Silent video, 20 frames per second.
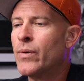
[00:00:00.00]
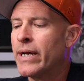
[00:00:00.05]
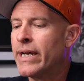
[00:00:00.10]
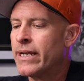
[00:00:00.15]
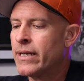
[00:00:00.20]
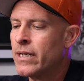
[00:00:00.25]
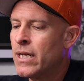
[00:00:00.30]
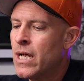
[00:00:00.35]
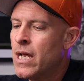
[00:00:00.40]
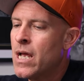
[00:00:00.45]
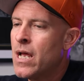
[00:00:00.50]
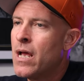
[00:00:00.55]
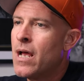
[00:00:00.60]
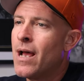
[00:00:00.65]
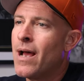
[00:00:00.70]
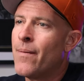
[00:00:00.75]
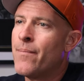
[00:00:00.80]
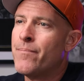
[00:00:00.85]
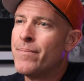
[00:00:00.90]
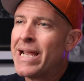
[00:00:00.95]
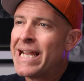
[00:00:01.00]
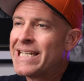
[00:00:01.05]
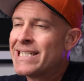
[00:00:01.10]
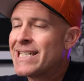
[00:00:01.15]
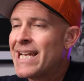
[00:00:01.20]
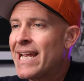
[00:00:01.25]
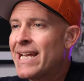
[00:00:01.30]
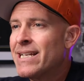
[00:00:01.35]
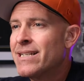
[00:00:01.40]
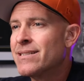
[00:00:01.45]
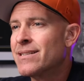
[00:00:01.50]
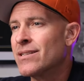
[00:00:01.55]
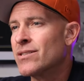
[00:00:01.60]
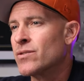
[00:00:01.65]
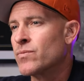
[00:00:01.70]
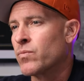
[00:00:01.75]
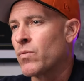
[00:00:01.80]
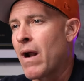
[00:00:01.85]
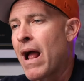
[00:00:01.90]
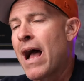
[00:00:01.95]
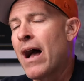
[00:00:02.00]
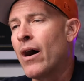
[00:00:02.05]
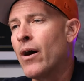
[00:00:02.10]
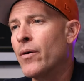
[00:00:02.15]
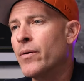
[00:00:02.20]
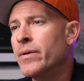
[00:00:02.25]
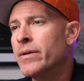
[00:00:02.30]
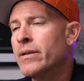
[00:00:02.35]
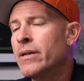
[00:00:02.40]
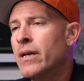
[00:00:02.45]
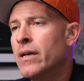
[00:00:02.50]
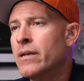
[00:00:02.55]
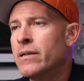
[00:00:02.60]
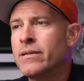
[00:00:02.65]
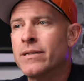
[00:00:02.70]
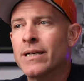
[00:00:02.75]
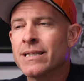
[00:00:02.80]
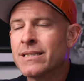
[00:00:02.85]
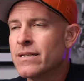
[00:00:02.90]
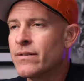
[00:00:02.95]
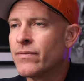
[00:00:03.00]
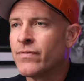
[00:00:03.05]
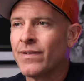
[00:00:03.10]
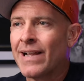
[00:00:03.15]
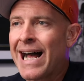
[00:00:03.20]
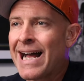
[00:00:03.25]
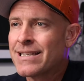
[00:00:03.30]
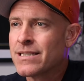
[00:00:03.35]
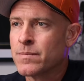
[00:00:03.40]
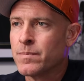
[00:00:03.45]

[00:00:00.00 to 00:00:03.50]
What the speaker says: it, maintains its round, doesn't flat